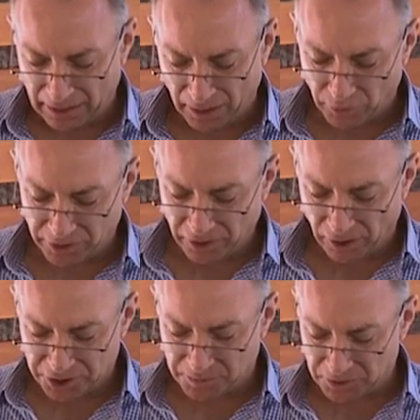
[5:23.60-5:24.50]
with
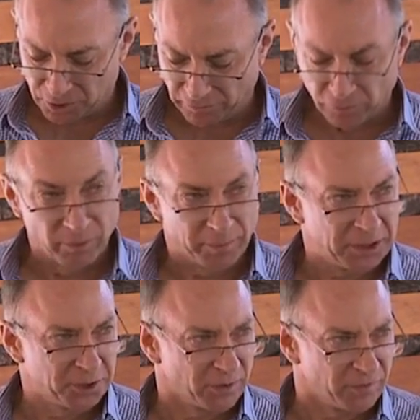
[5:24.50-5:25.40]
acknowledgement to a former
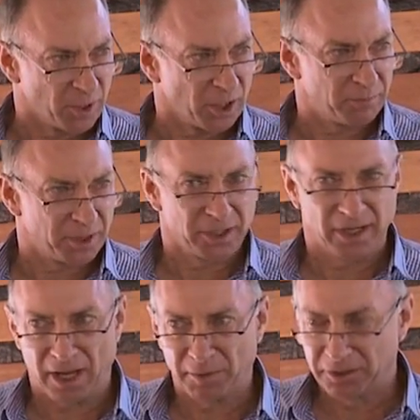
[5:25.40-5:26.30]
mentor of mine, Brendan
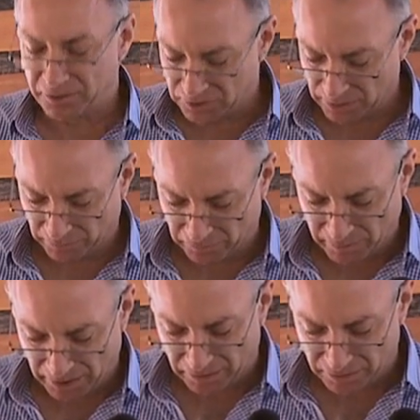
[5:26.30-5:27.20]
Hammond, who some of you
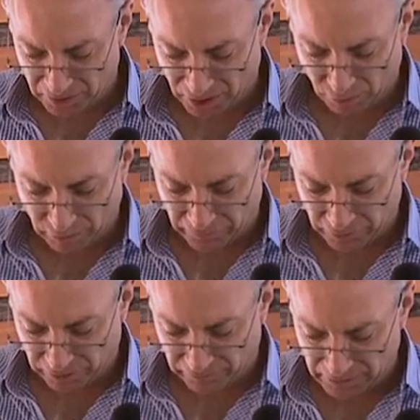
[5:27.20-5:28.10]
may know or have
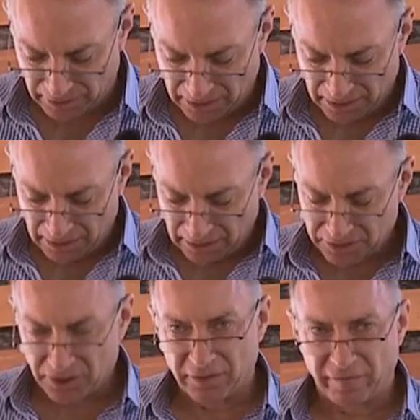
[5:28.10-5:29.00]
heard of,
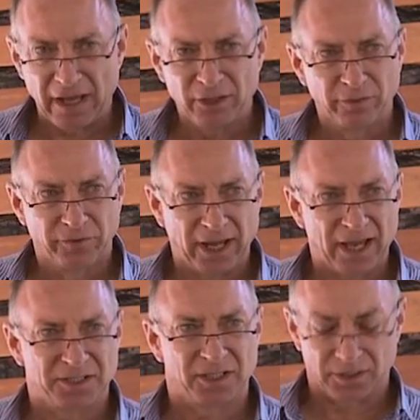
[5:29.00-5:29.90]
is that the value of the
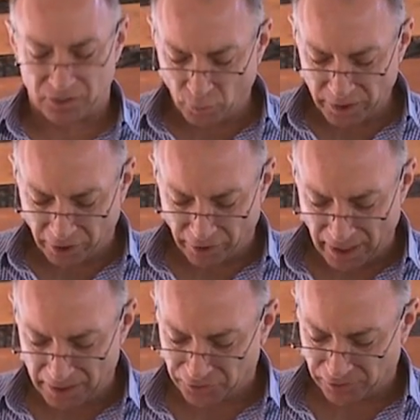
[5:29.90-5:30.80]
asset that we
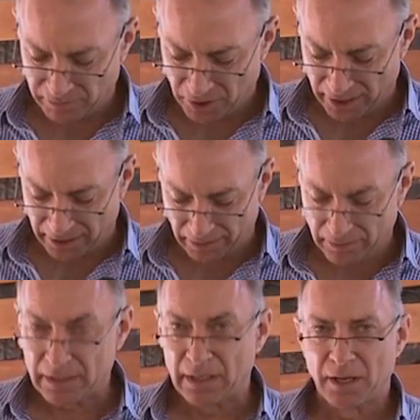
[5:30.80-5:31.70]
create through mining
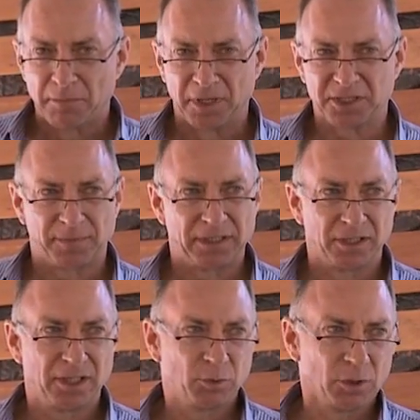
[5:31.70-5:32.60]
must be
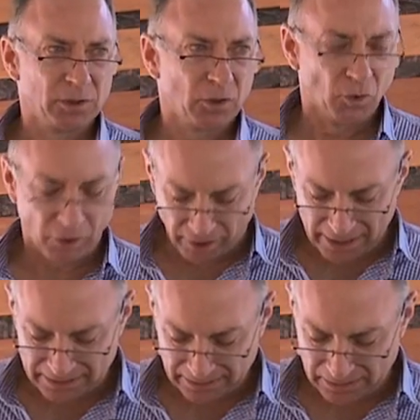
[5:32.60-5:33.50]
equal or
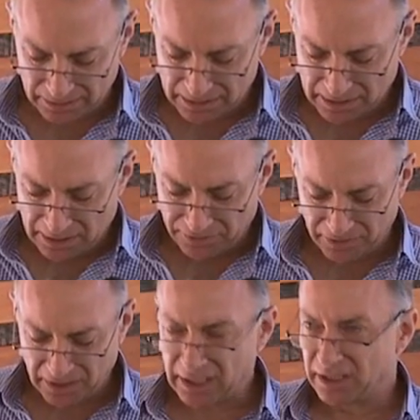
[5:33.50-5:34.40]
greater than
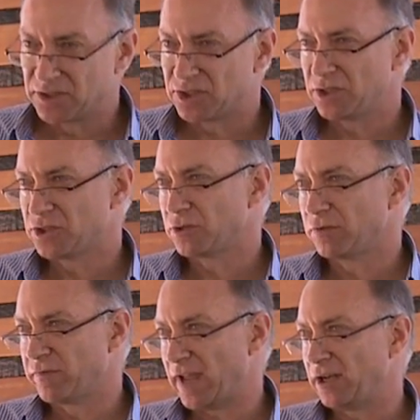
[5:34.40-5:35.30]
the in situ
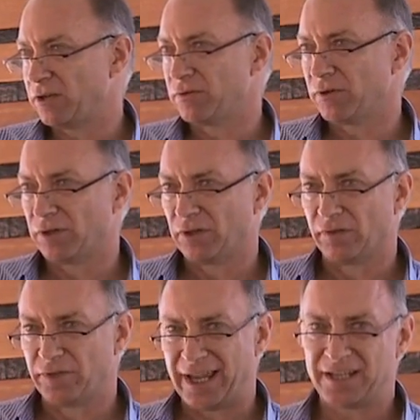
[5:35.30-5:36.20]
value
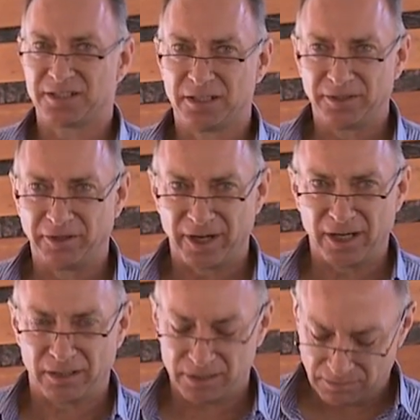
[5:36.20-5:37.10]
of the asset in the
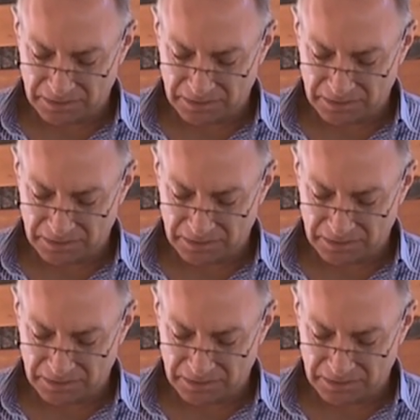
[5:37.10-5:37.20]
ground.